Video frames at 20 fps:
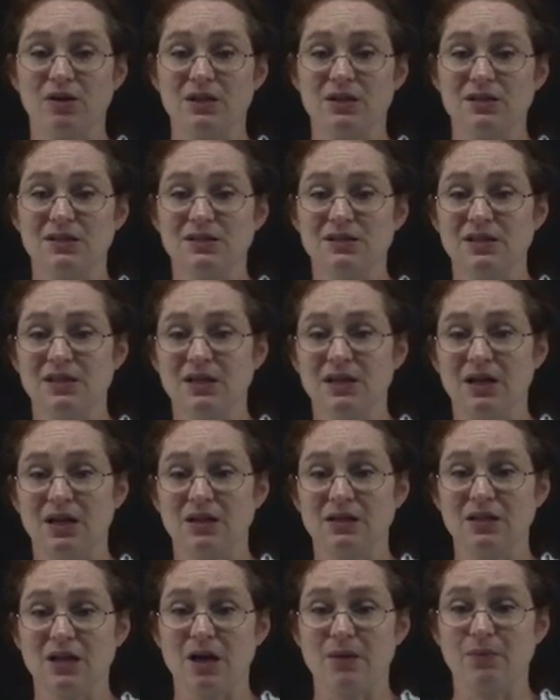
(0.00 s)
is sitting
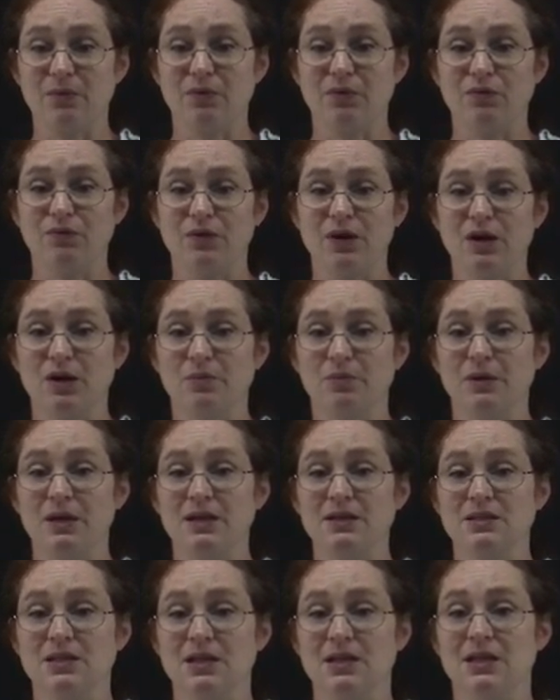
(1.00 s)
on top of the
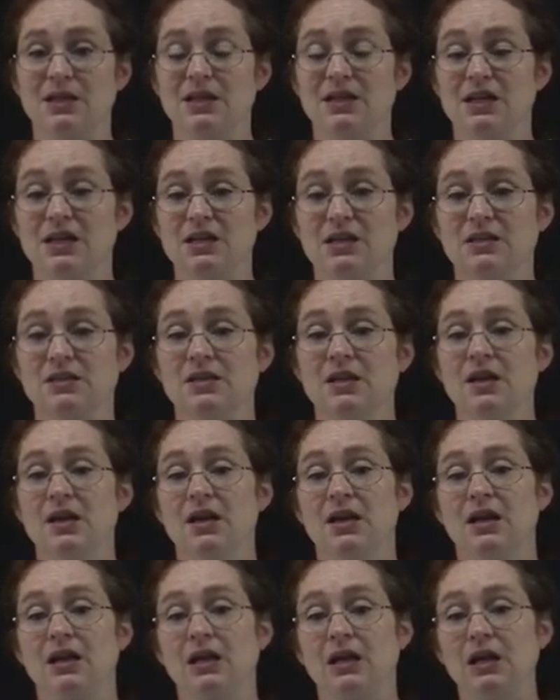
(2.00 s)
fireplace and it is
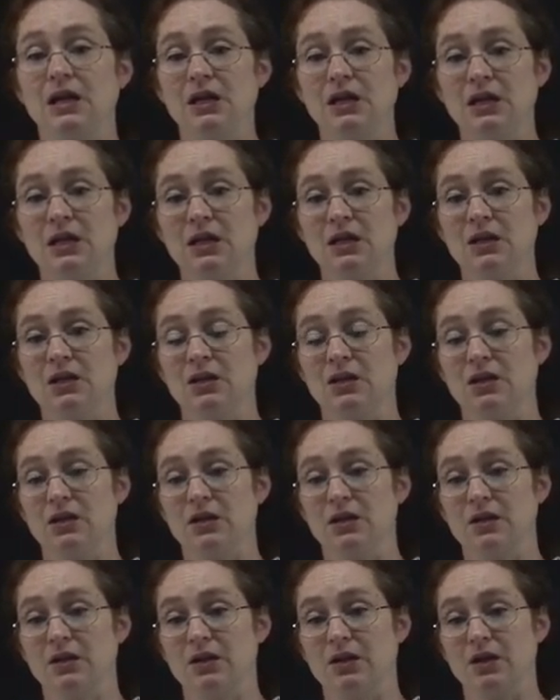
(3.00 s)
heating
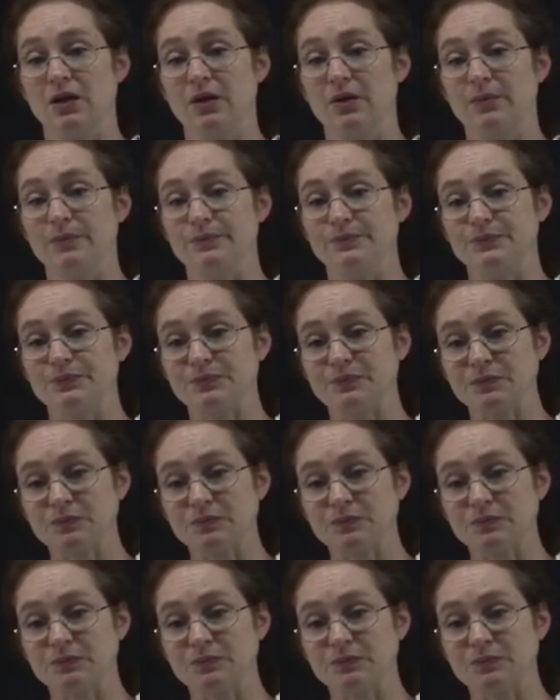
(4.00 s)
the um,